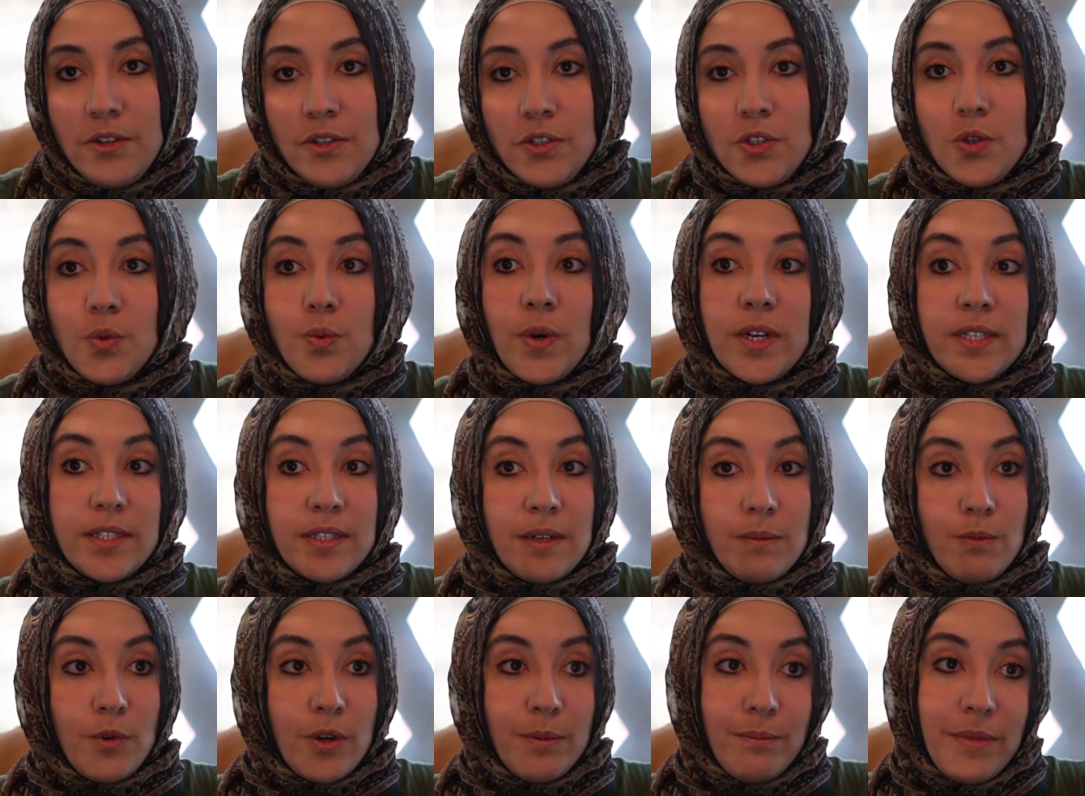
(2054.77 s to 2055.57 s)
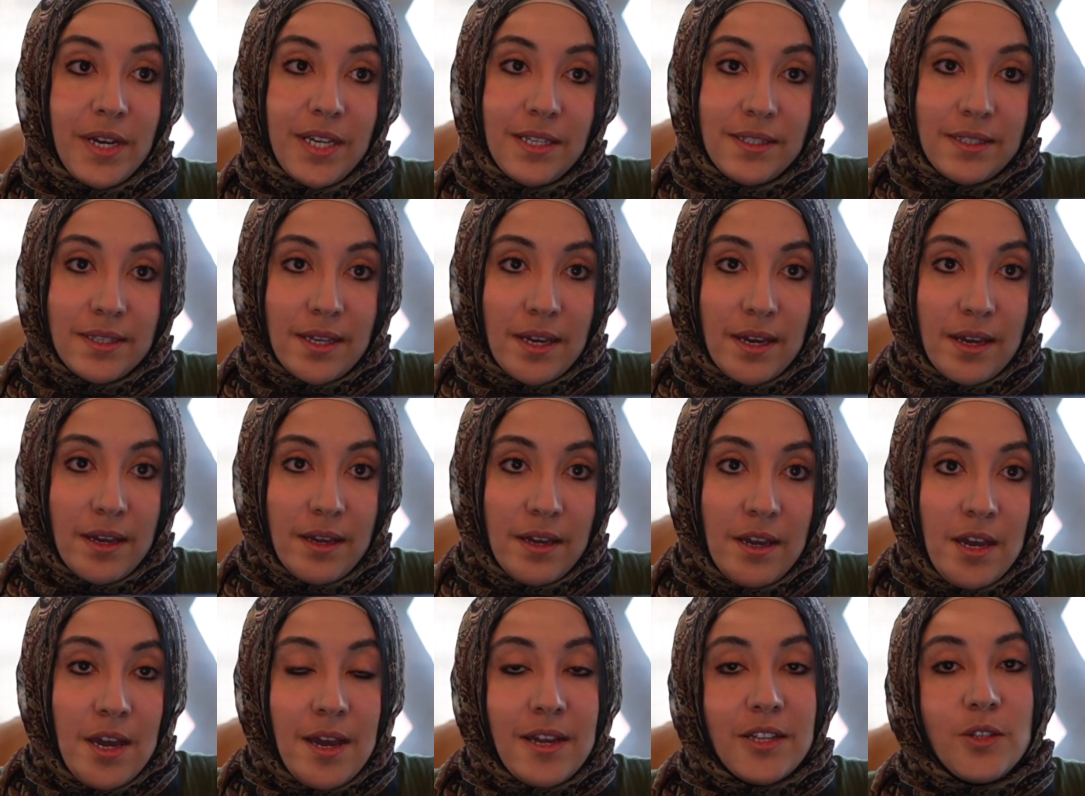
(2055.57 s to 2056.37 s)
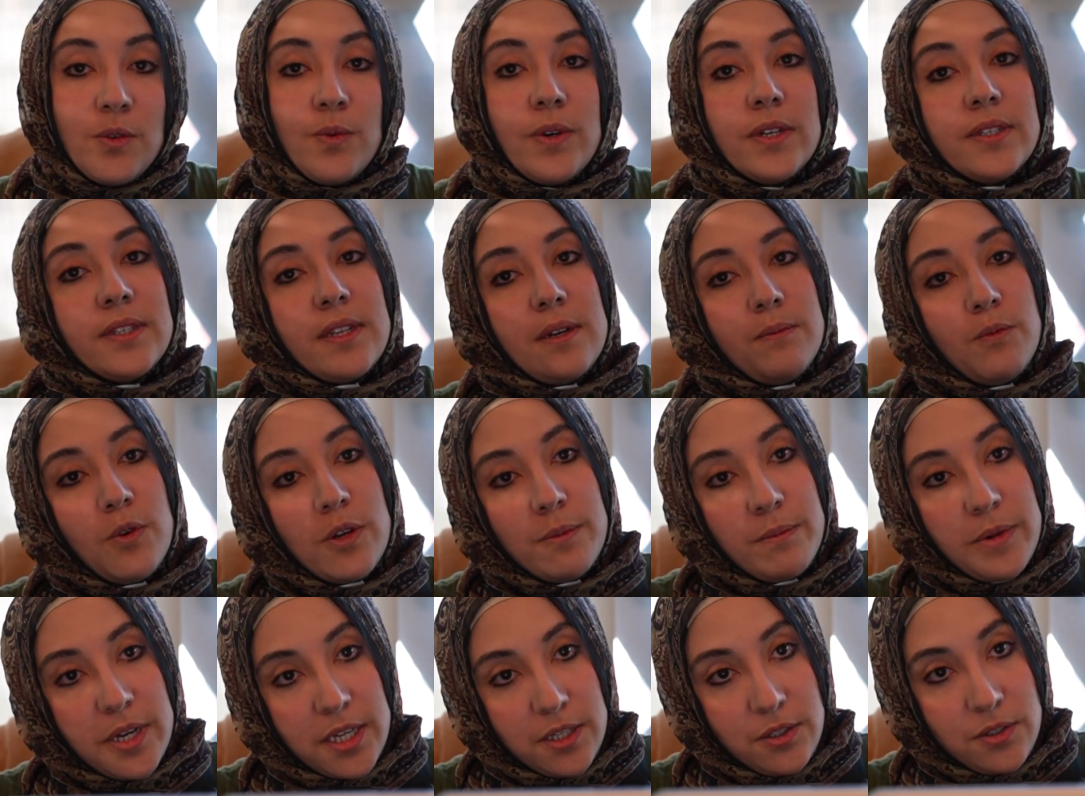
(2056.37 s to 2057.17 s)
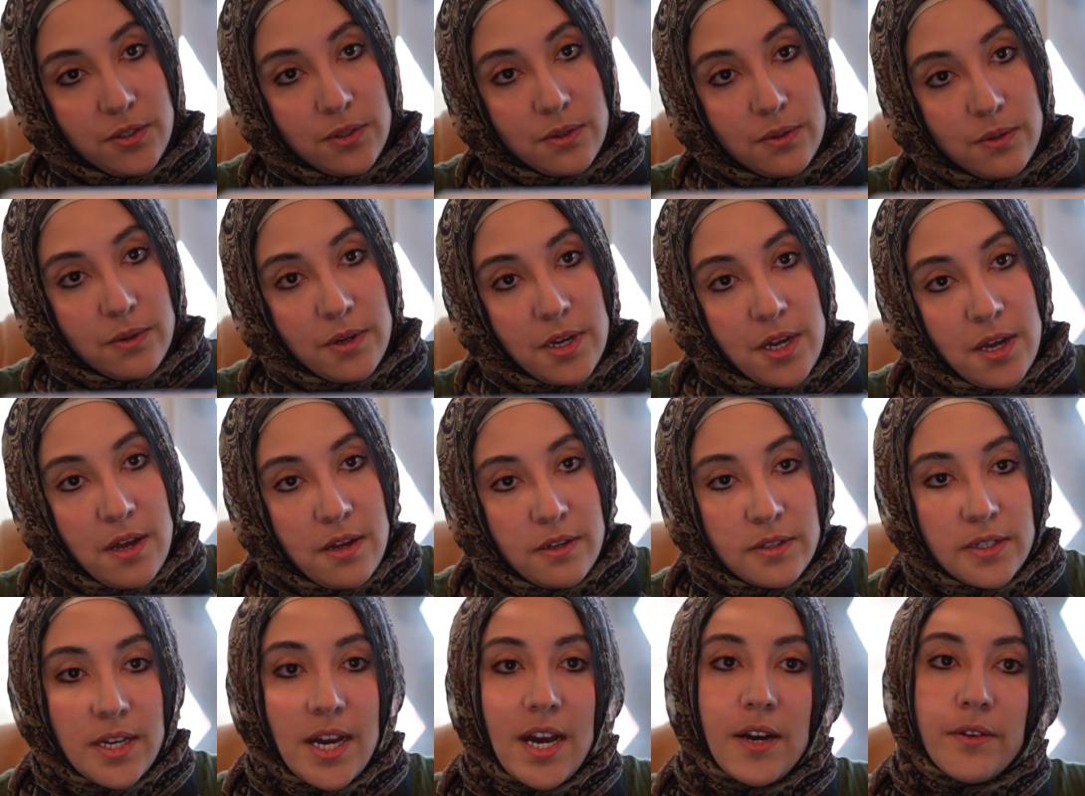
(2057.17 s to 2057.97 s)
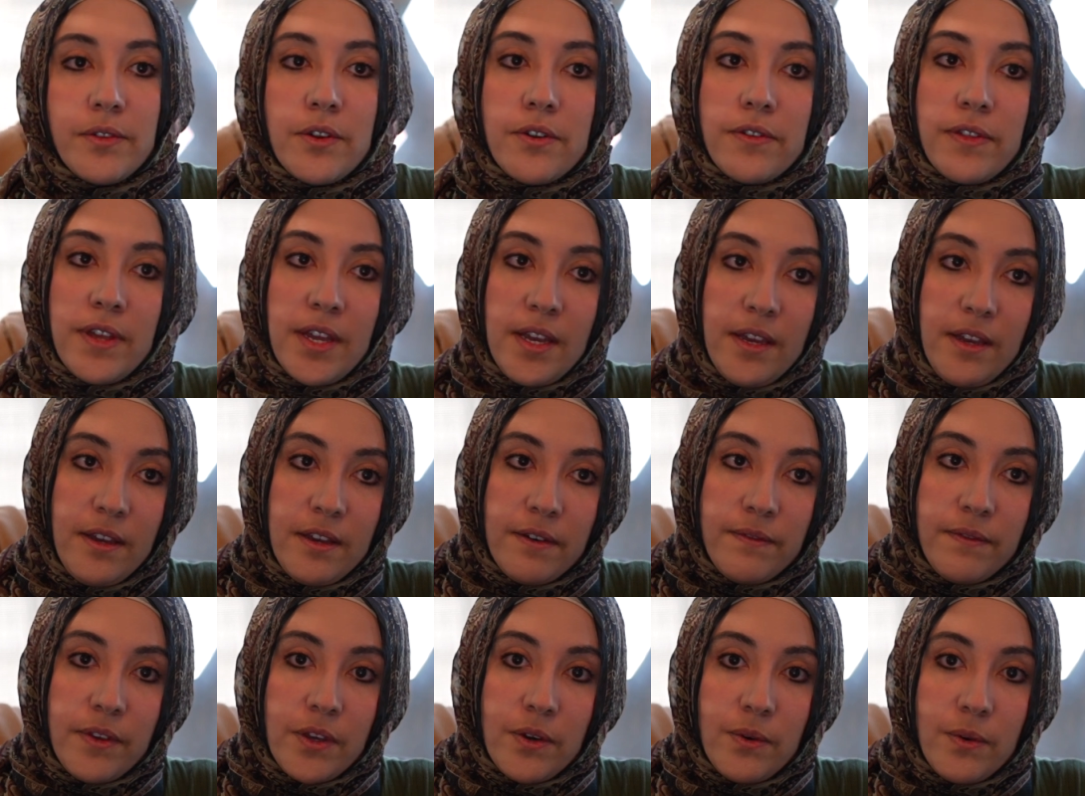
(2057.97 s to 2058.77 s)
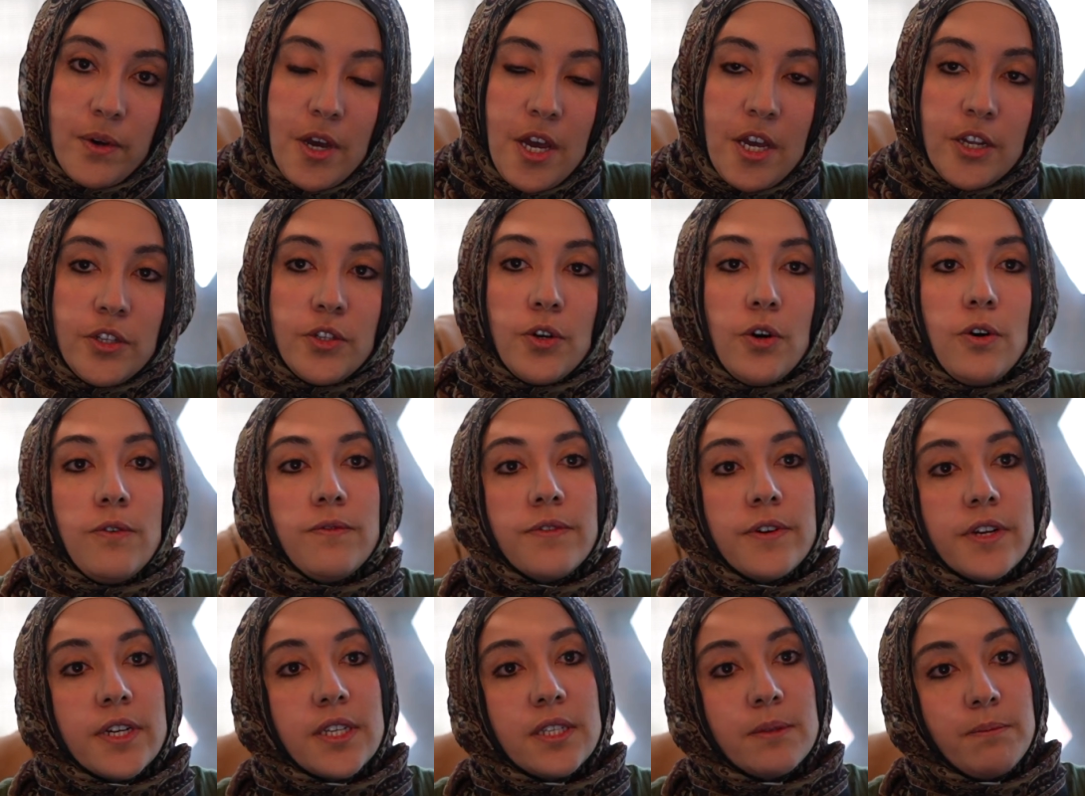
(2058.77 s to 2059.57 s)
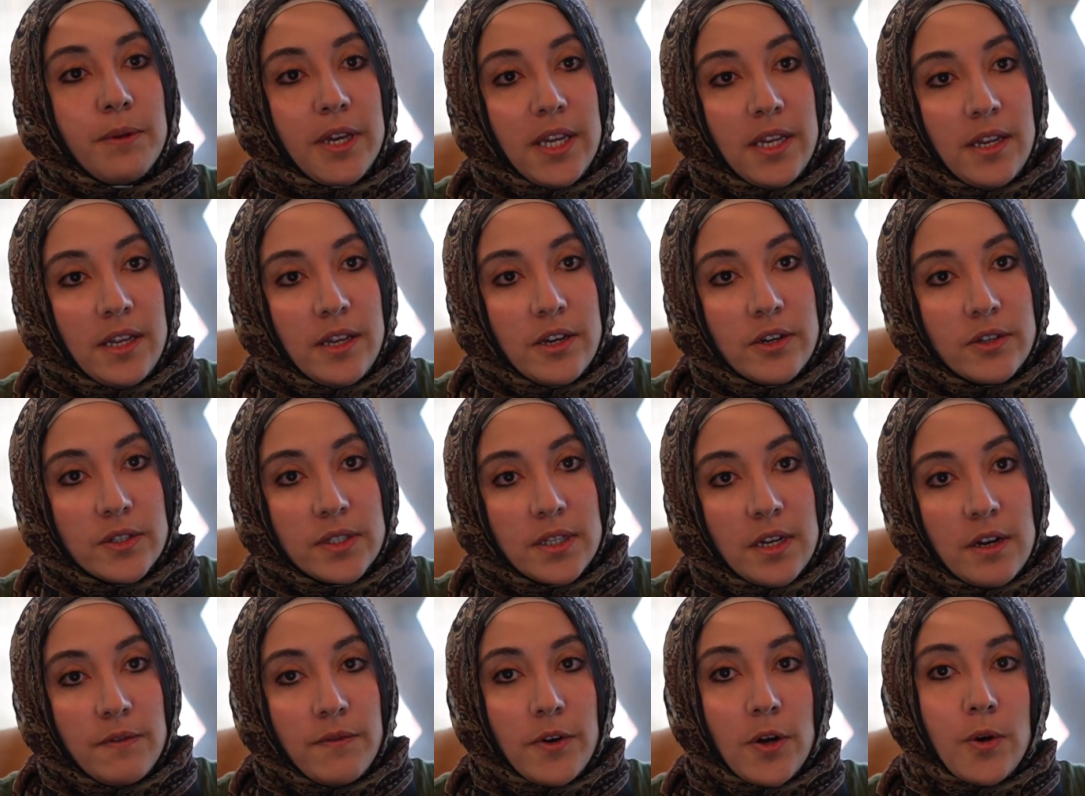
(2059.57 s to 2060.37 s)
to what someone might say, to what someone might do, to how they're thinking of you, to over-explaining yourself.